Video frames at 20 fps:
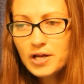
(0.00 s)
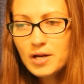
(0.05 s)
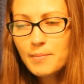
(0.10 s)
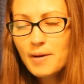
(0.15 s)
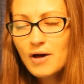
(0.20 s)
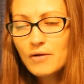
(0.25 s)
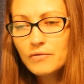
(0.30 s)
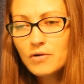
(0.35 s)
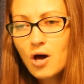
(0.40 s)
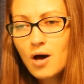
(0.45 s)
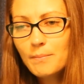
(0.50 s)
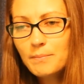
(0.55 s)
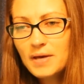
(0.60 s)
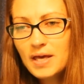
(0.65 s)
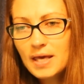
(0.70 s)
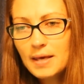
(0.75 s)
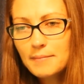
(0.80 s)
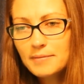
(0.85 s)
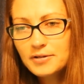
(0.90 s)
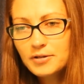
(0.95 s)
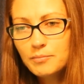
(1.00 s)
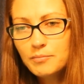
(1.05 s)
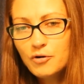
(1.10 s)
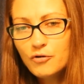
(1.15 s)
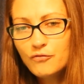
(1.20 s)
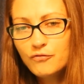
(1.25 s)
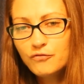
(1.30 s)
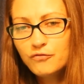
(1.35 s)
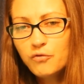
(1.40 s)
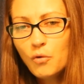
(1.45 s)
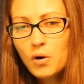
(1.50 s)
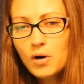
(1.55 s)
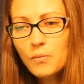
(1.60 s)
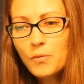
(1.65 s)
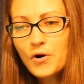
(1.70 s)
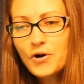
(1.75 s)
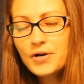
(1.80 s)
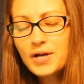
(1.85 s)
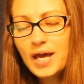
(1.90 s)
about not being able to move forward